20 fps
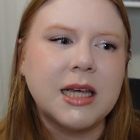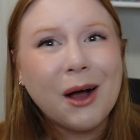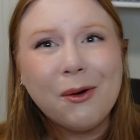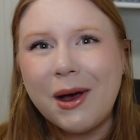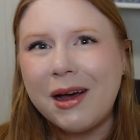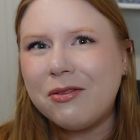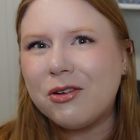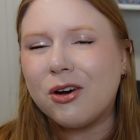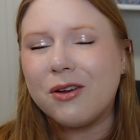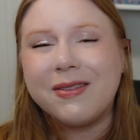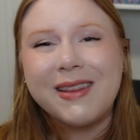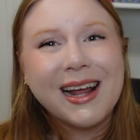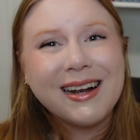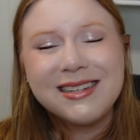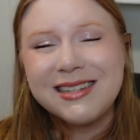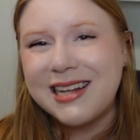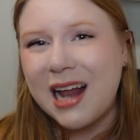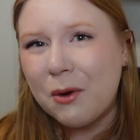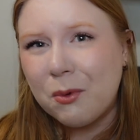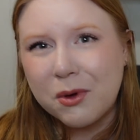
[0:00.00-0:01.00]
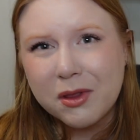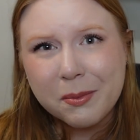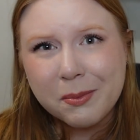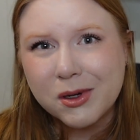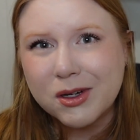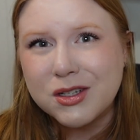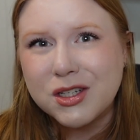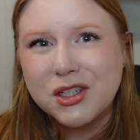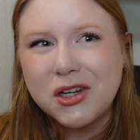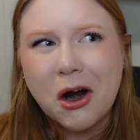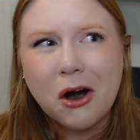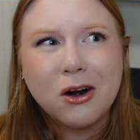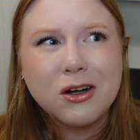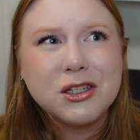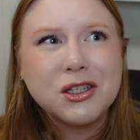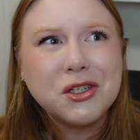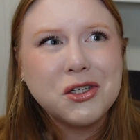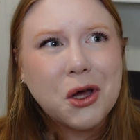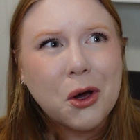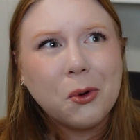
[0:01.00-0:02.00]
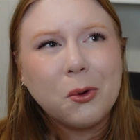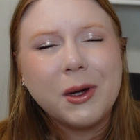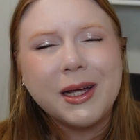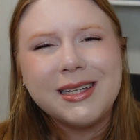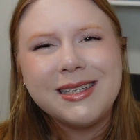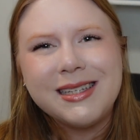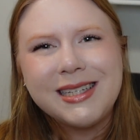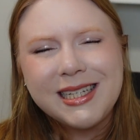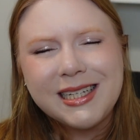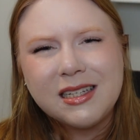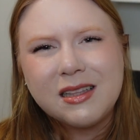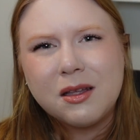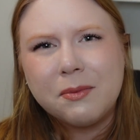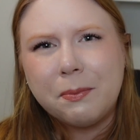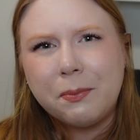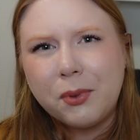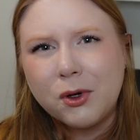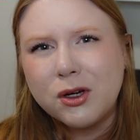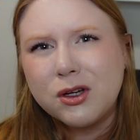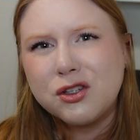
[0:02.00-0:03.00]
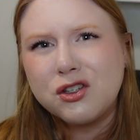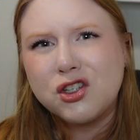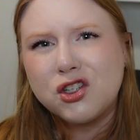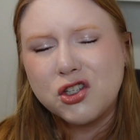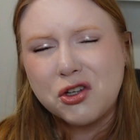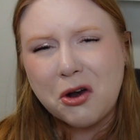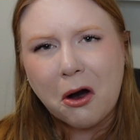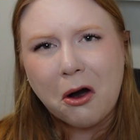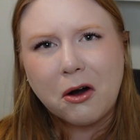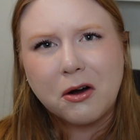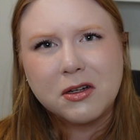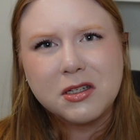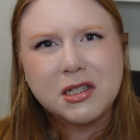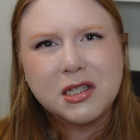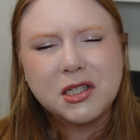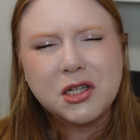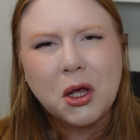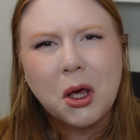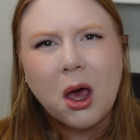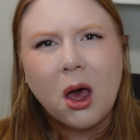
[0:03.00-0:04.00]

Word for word: However, that is not where the book starts. No, indeed, the book starts starts